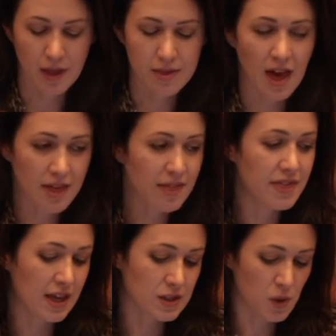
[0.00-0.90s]
The other
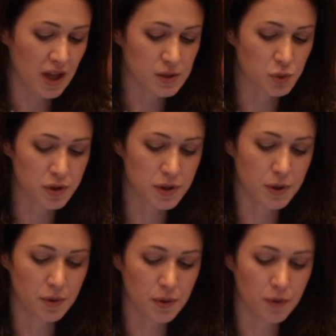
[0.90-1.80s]
thing as well is with
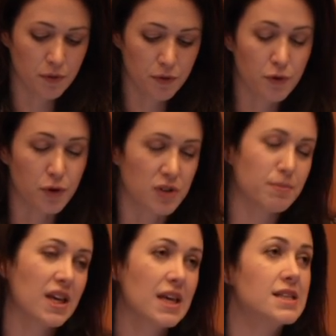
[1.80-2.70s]
fruit.
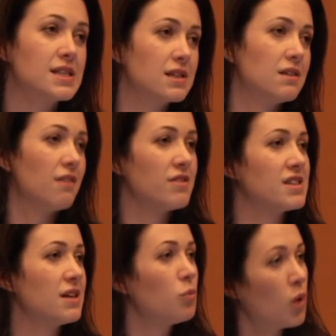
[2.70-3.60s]
My kids still
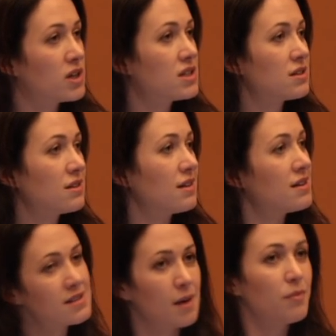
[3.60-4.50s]
obviously want
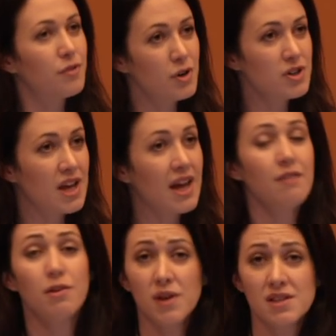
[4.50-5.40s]
some fruit, and
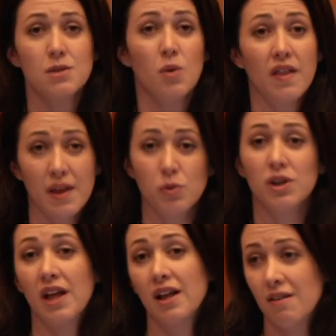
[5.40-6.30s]
every once in a while they
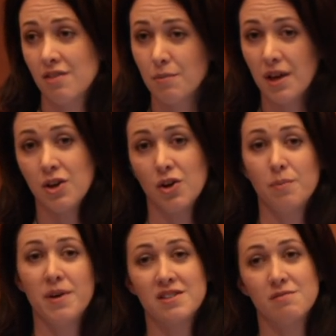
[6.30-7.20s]
will. They'll give them, you know, a
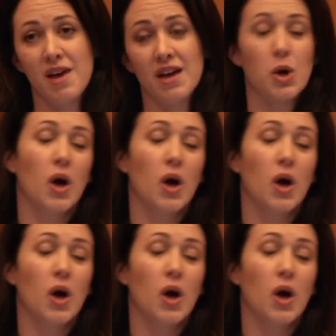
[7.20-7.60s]
piece of mango.